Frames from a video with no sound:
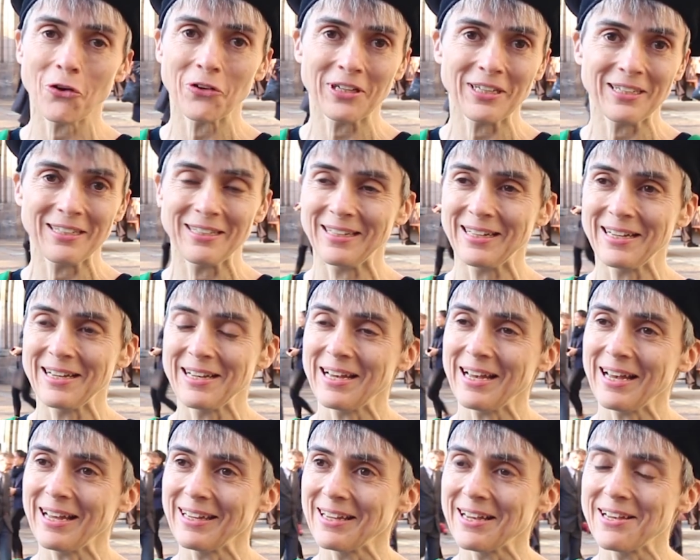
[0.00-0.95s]
honour,
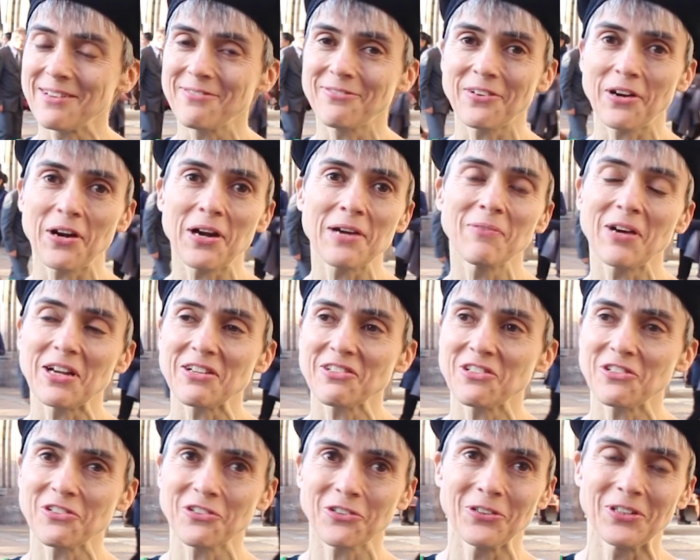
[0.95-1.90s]
and I very
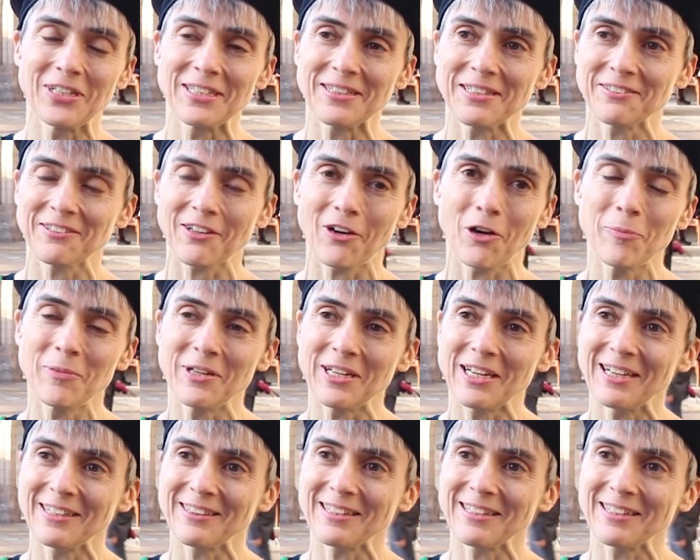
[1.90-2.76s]
much enjoyed the ceremony.